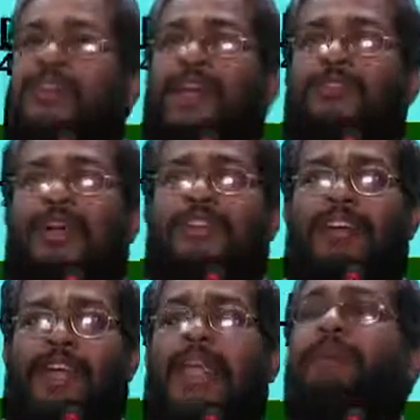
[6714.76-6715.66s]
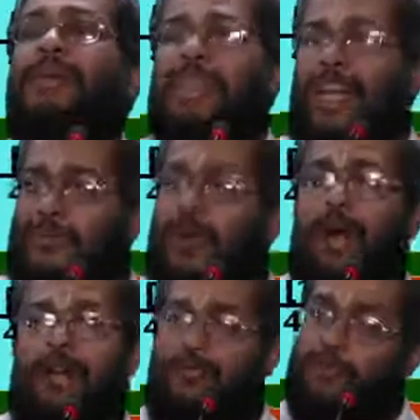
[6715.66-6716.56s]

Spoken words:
That is only represent as what?